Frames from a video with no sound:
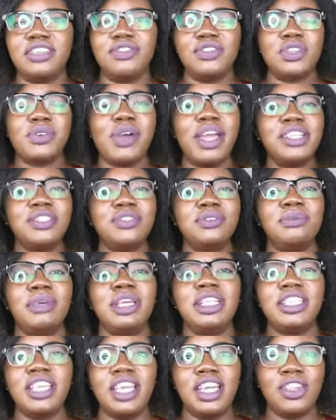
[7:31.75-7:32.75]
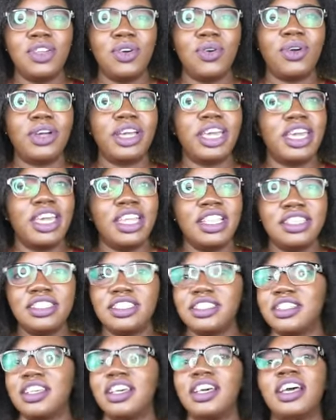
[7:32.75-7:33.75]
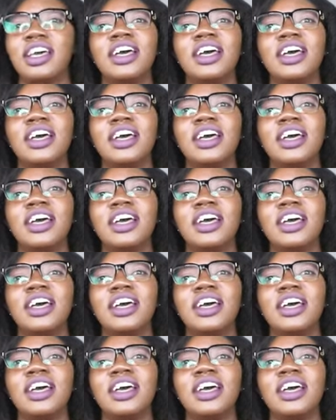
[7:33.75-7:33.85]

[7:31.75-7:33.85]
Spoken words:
If you're trying to maintain or gains,